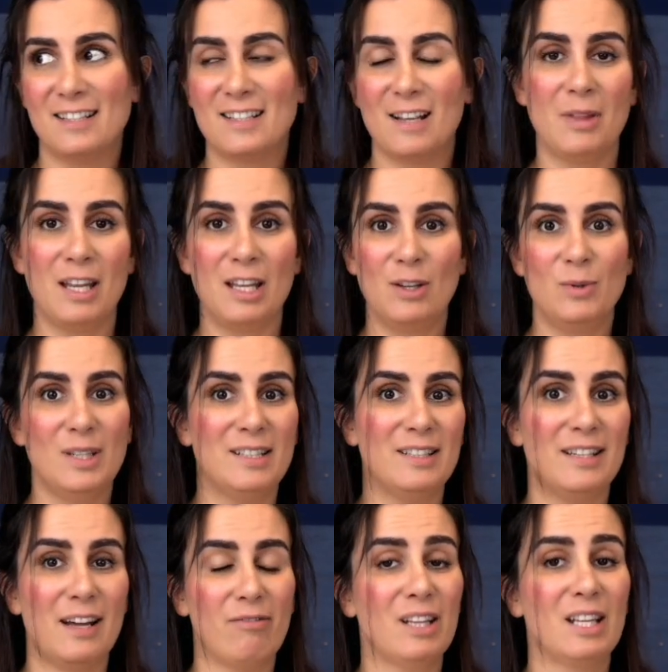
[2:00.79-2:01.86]
something you need to
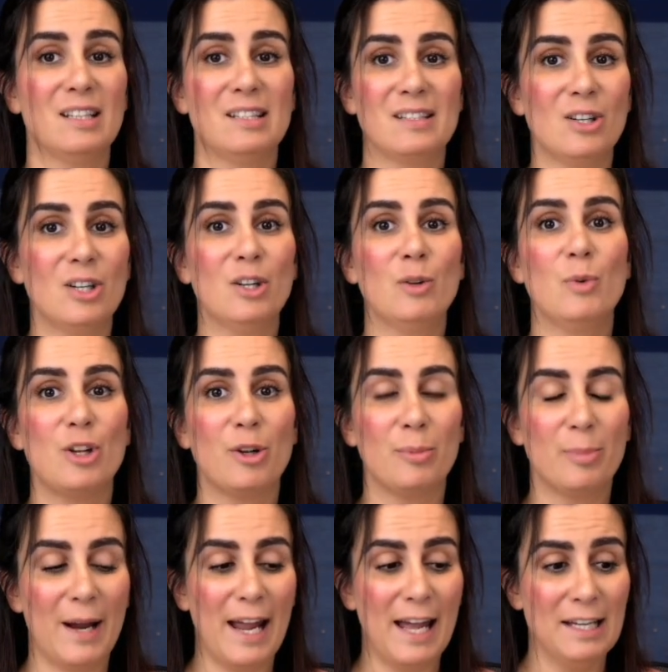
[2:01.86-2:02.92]
definitely consider with your
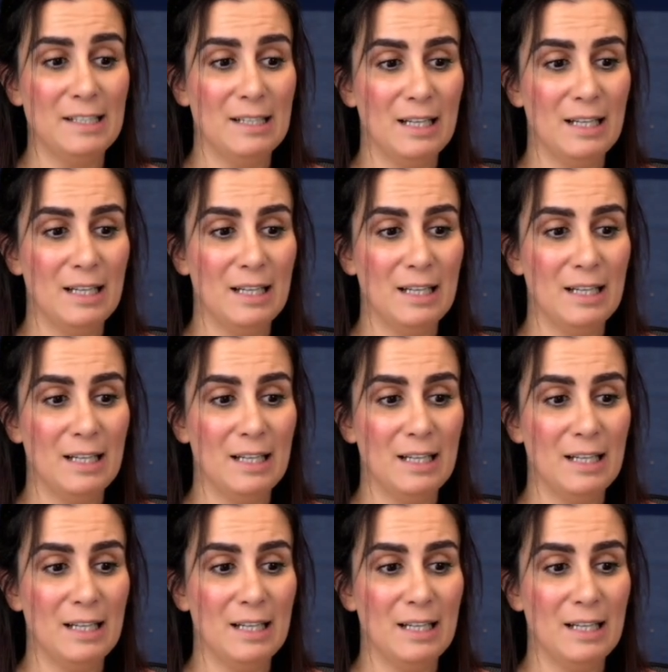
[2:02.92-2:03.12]
brand.